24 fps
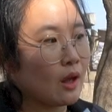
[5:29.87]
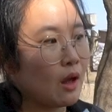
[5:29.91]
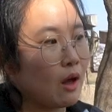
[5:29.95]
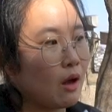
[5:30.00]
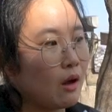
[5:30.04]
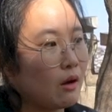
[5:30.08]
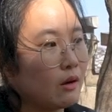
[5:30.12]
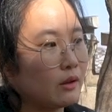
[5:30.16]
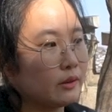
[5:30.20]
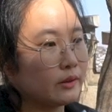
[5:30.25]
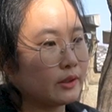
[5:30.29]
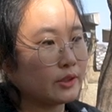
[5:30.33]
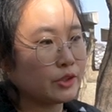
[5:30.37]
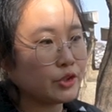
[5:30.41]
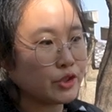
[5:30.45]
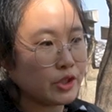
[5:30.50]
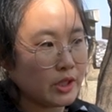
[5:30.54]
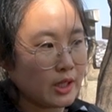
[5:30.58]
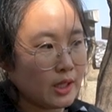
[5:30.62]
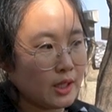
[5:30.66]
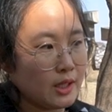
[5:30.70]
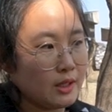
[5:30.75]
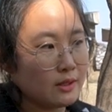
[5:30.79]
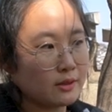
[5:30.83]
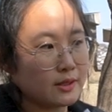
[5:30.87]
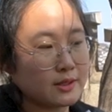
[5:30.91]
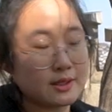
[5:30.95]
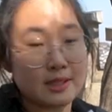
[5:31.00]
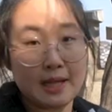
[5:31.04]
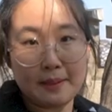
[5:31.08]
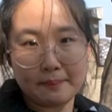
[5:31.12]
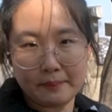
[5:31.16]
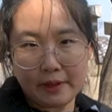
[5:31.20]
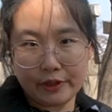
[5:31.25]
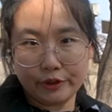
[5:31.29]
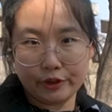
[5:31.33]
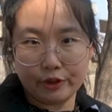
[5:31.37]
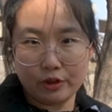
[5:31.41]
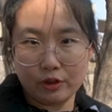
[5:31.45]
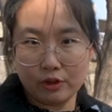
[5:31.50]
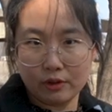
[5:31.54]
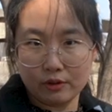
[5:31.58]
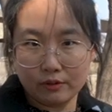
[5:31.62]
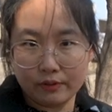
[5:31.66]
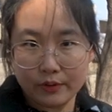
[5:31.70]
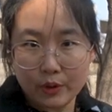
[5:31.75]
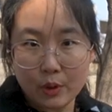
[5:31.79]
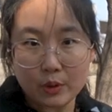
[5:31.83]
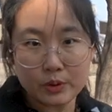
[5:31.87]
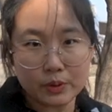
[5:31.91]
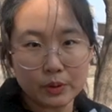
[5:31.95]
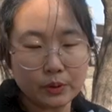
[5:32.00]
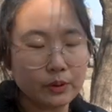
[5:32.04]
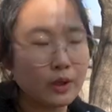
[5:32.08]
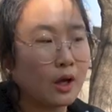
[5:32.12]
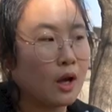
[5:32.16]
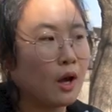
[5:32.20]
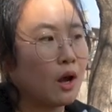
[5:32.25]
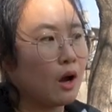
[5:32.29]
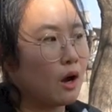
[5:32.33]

the stepmother of Hyojong,